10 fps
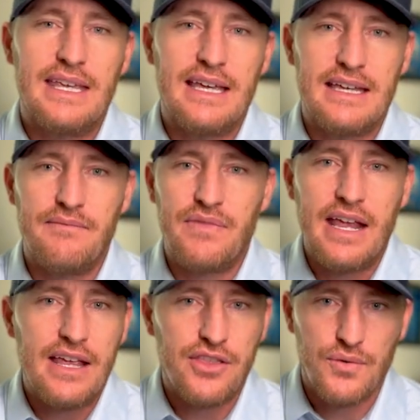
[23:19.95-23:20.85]
get
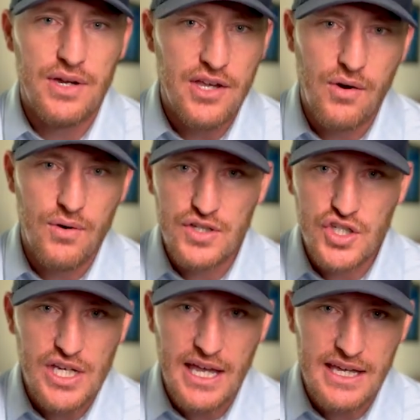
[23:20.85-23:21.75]
a 3-core
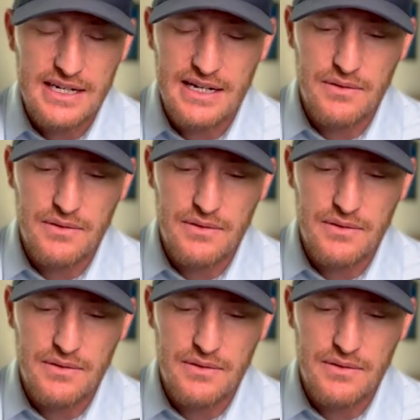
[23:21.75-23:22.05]
gen.